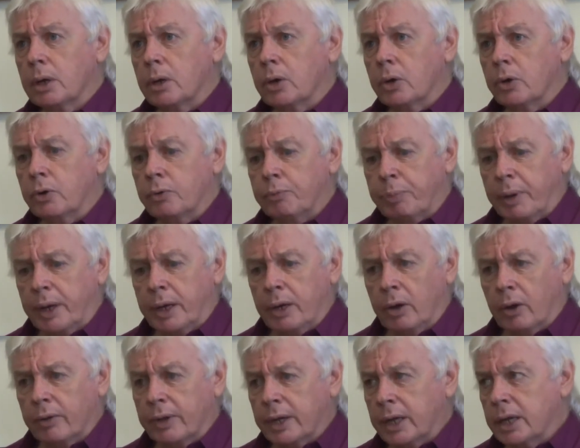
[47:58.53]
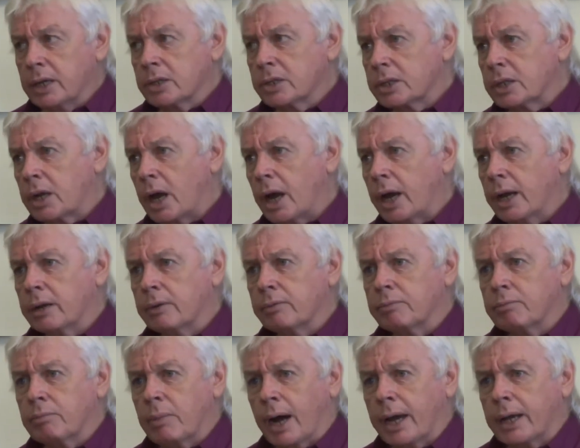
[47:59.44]
who've been on the inside
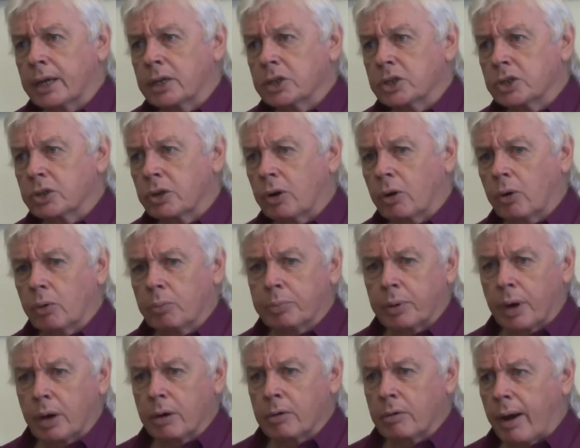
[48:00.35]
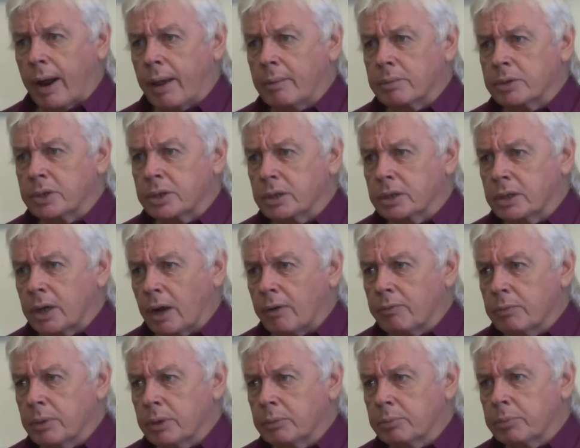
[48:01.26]
of mind control programs and
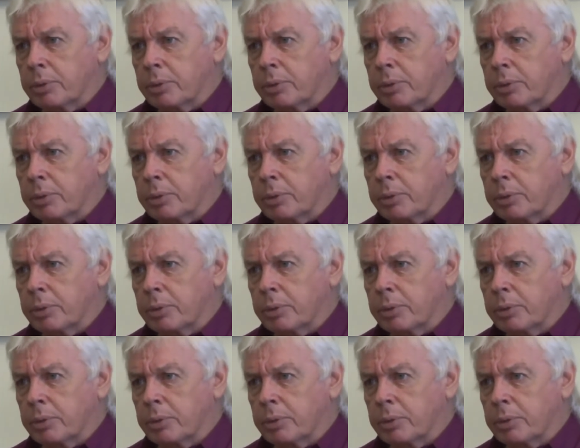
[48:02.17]
government